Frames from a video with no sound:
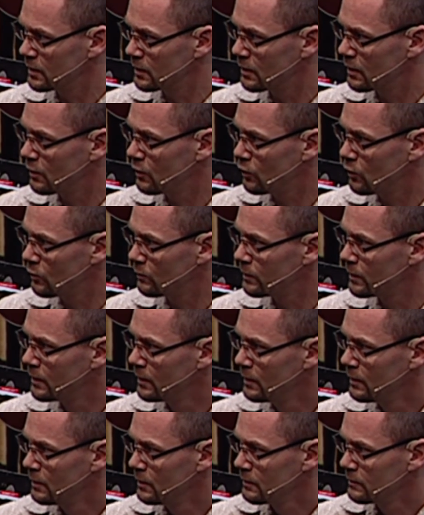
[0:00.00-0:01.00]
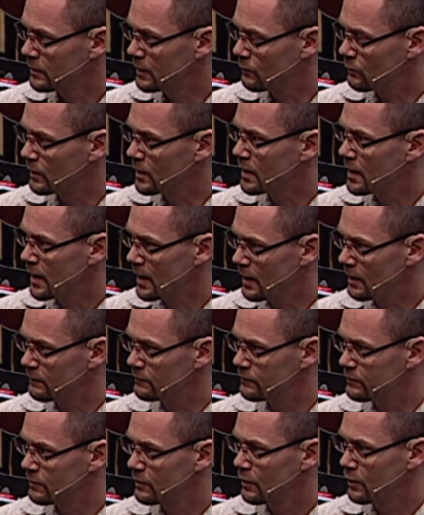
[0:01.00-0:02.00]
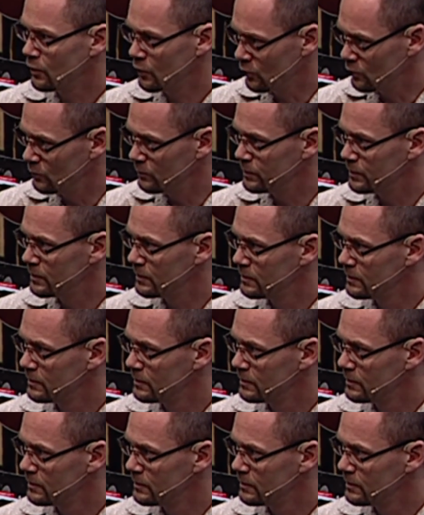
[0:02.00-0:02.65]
and a hope that we have hope.